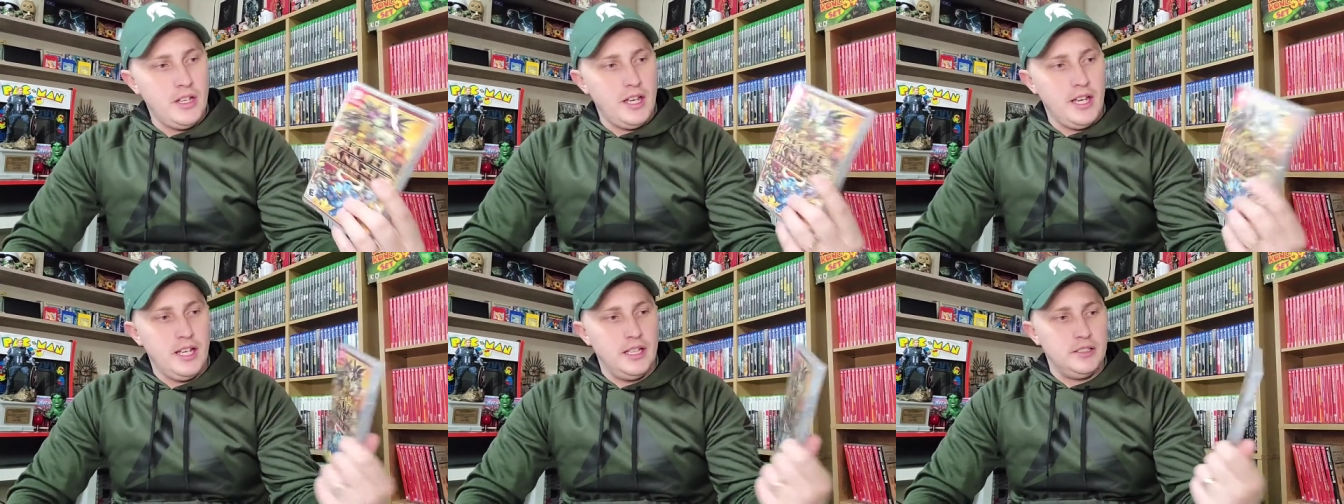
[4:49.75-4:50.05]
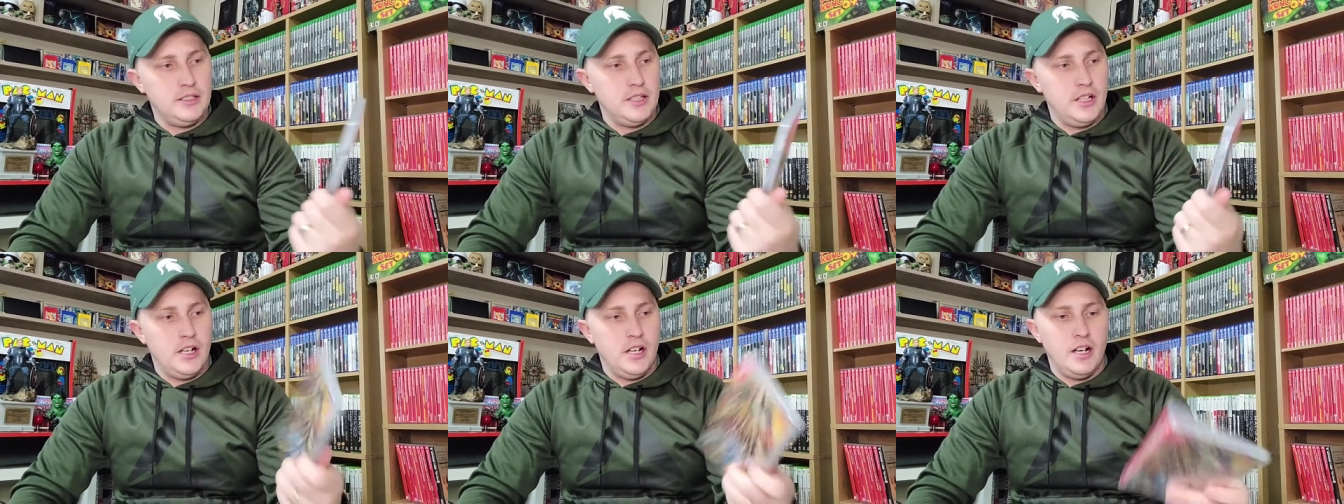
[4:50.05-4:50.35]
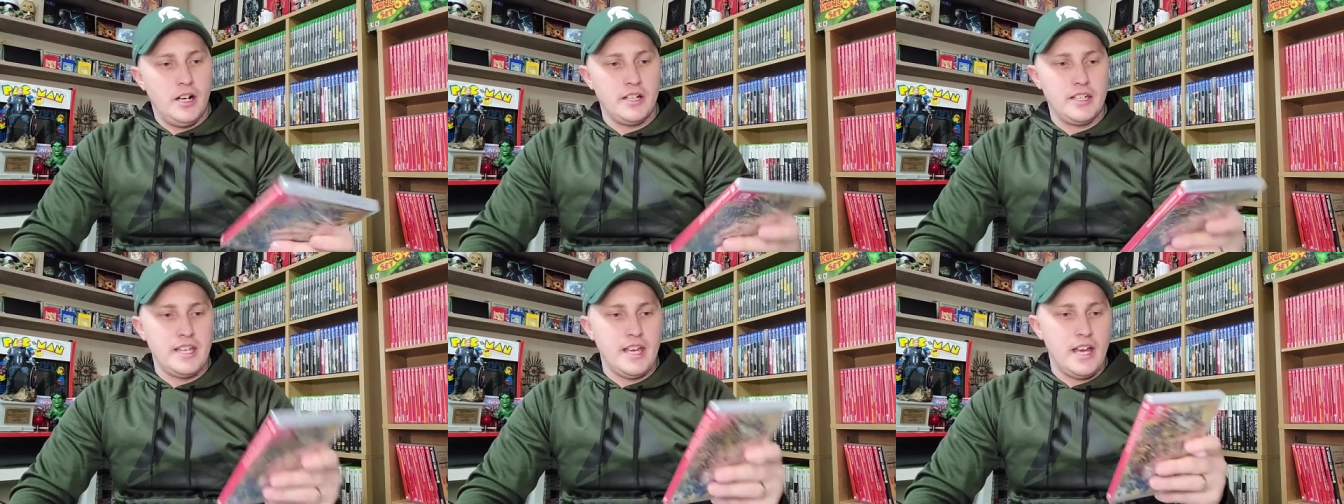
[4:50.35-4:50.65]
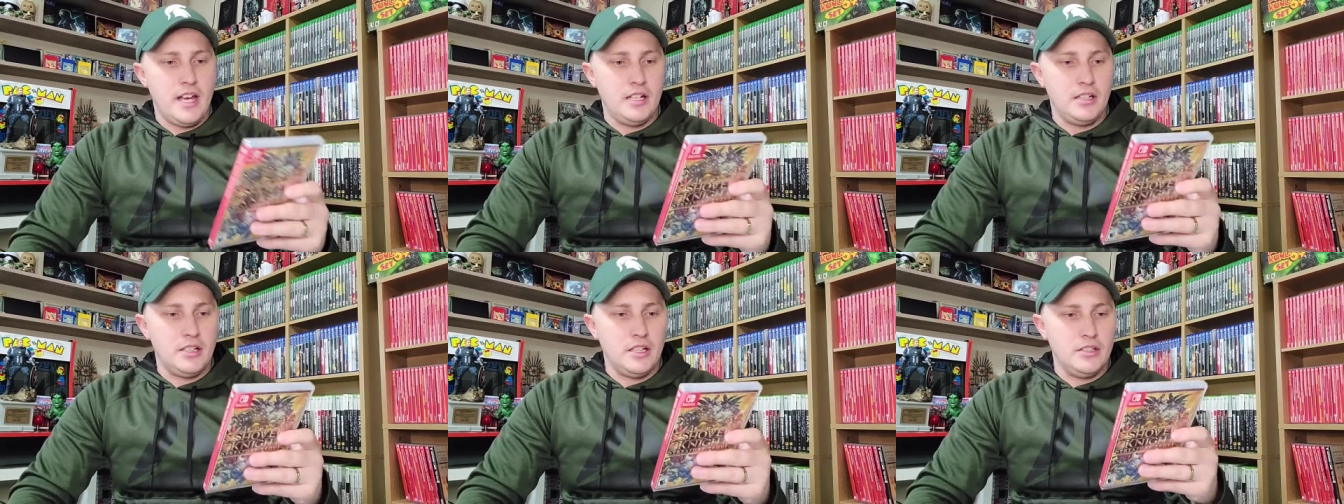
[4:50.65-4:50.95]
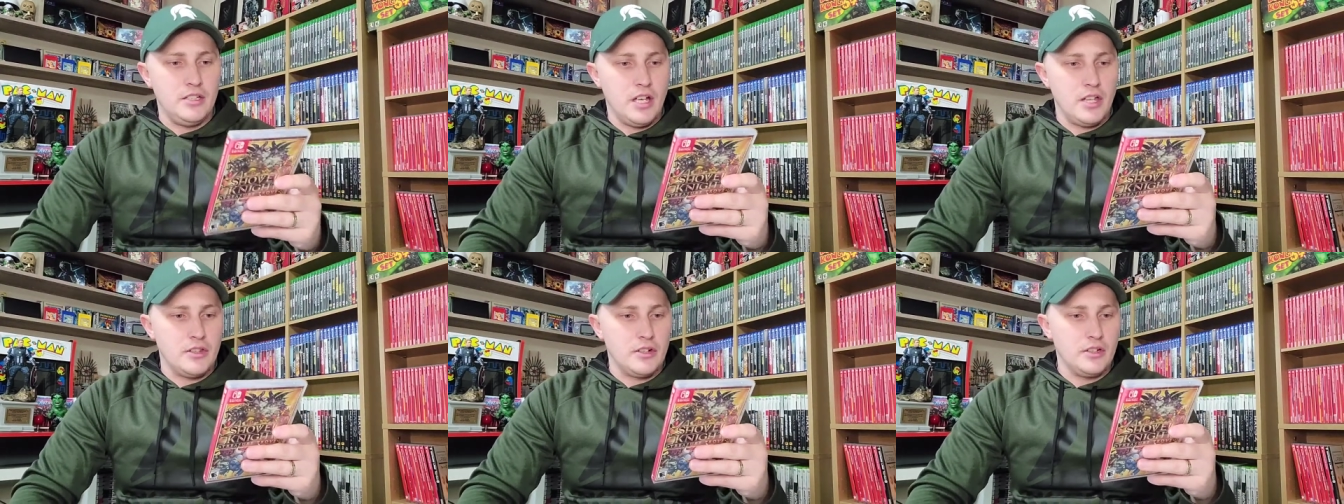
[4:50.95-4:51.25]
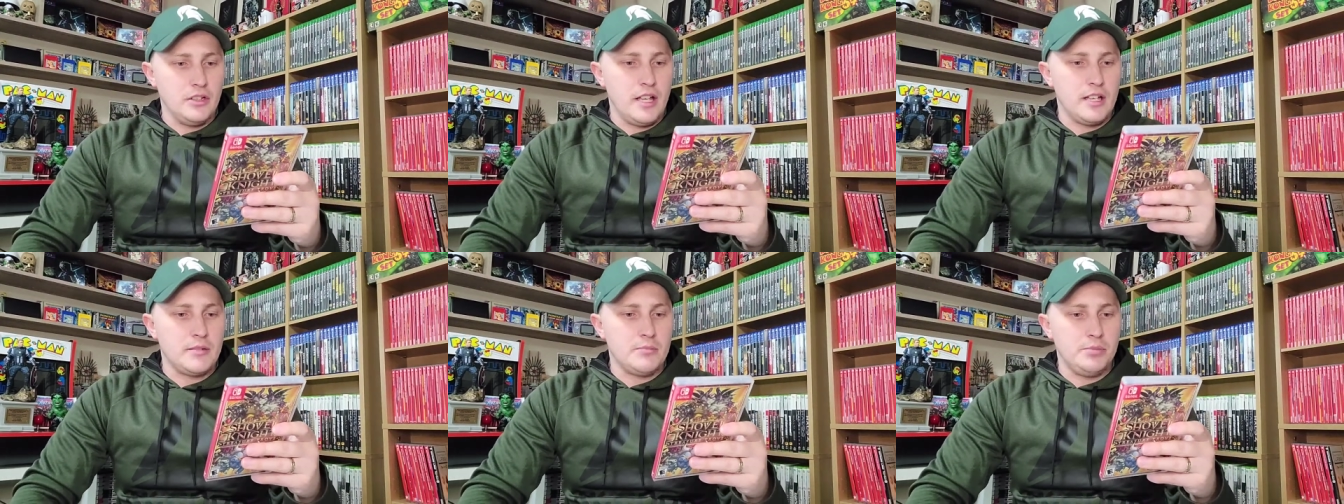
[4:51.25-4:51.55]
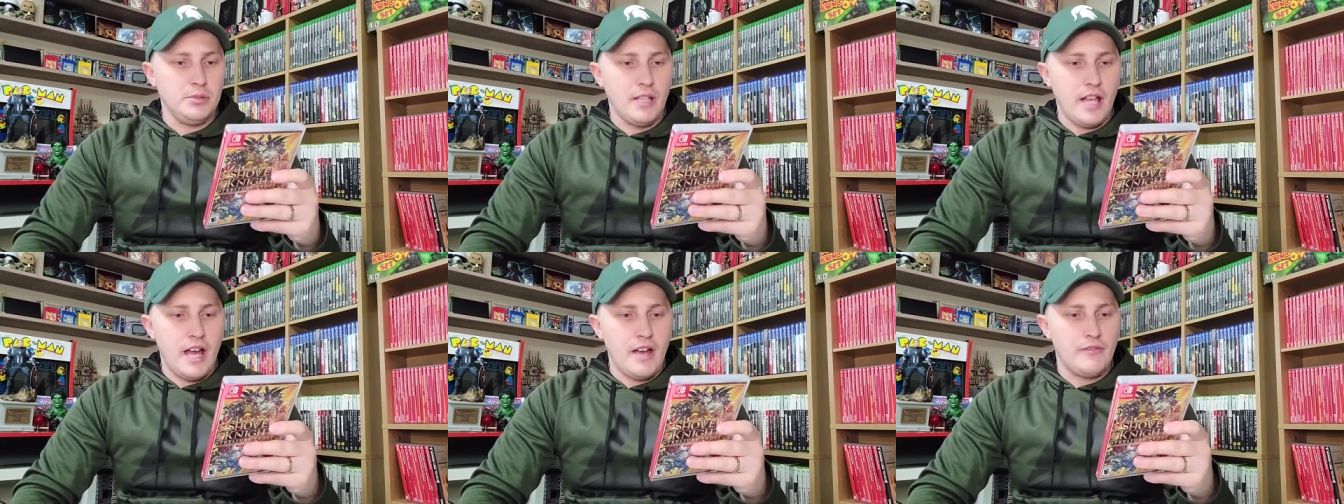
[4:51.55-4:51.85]
And uh, again, another like
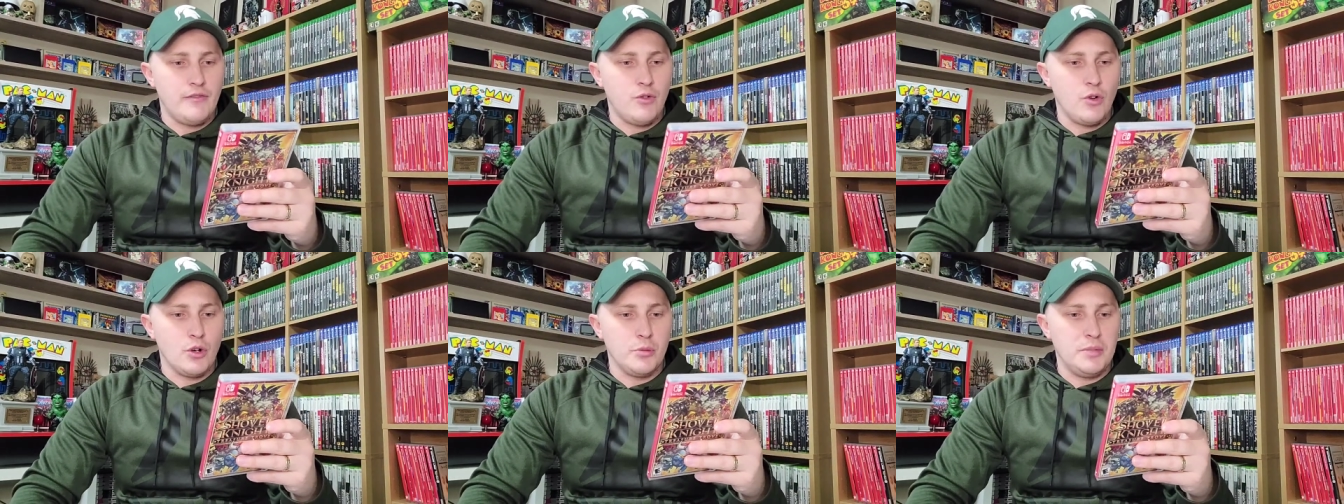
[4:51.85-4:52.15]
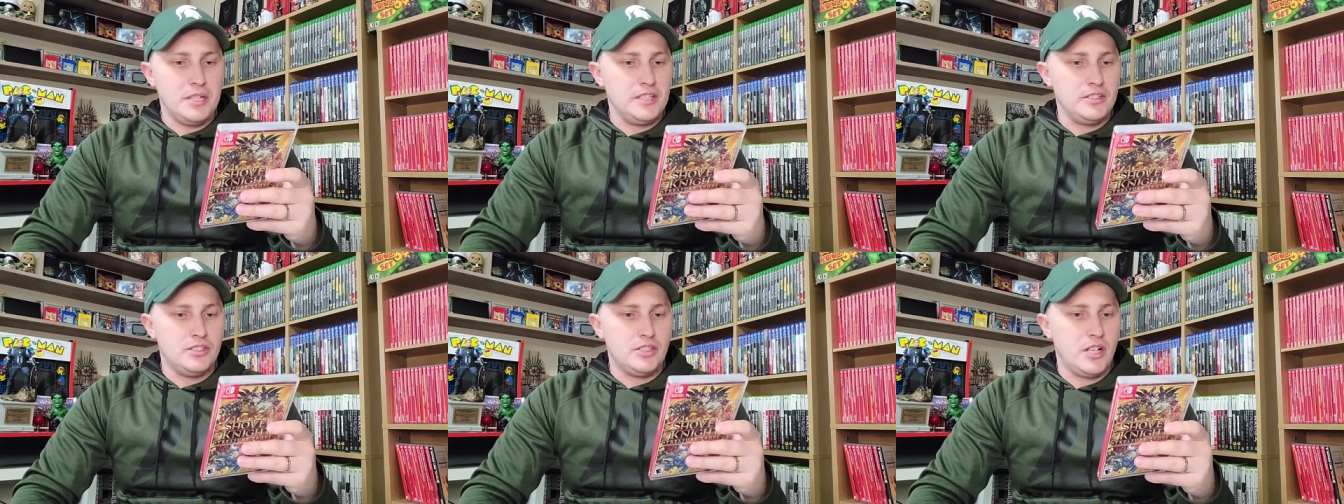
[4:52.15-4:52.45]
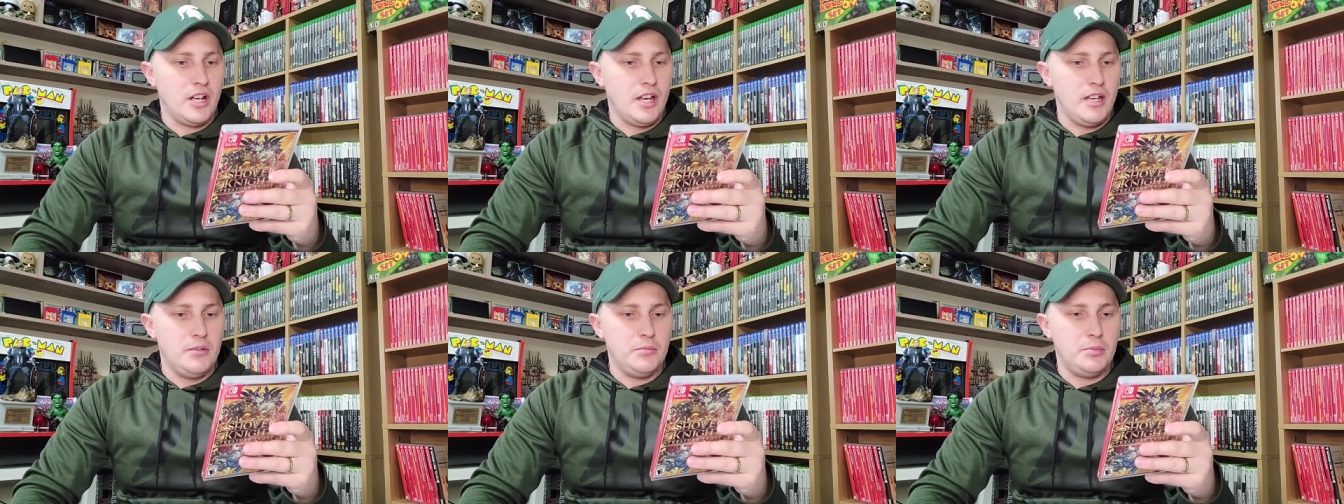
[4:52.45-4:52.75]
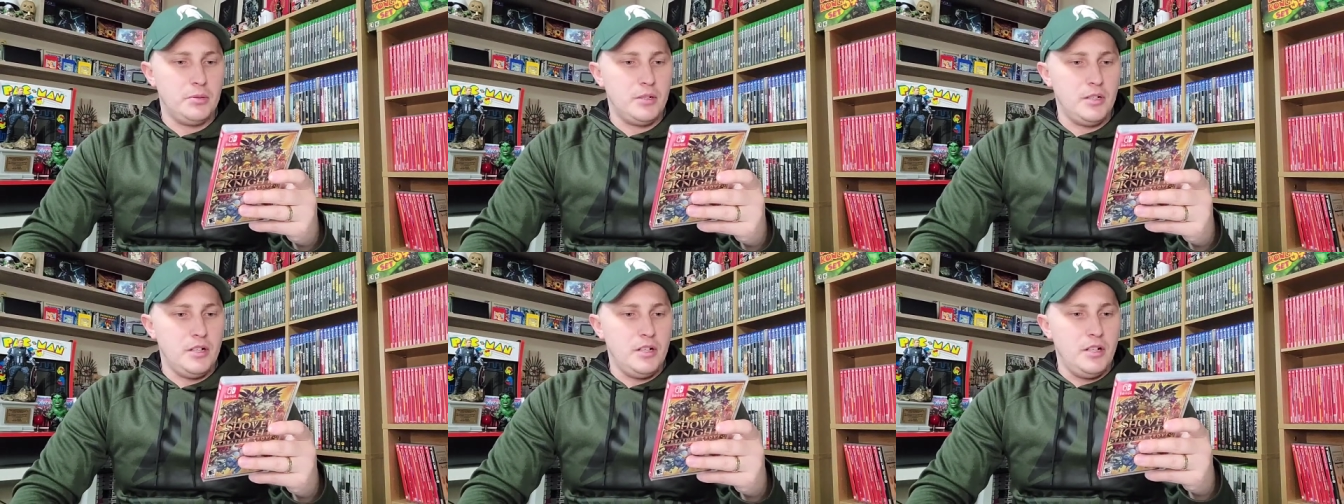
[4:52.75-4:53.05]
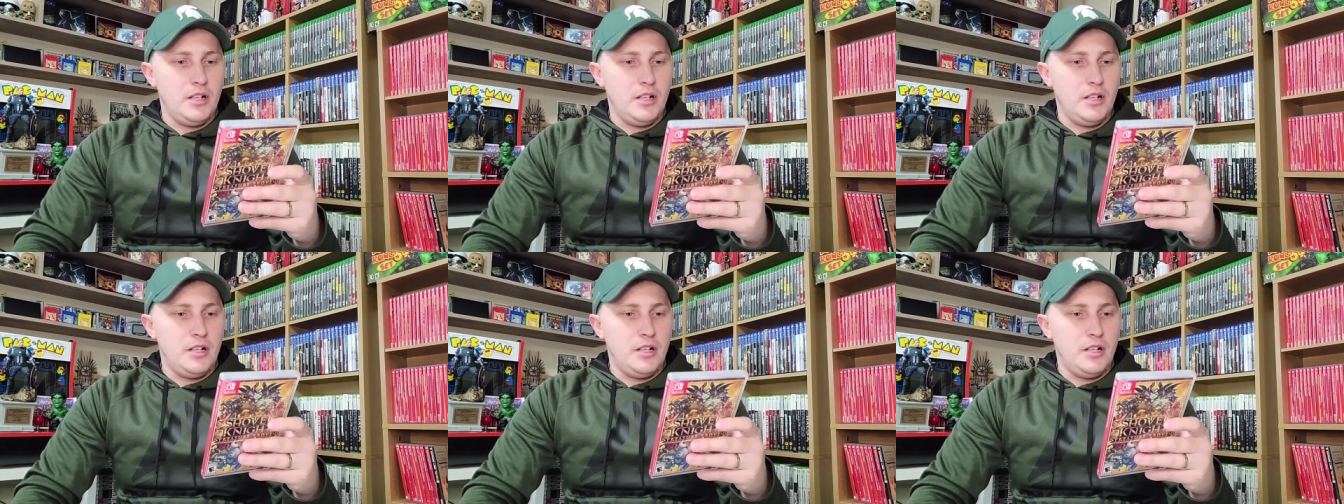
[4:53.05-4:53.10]
platforming type,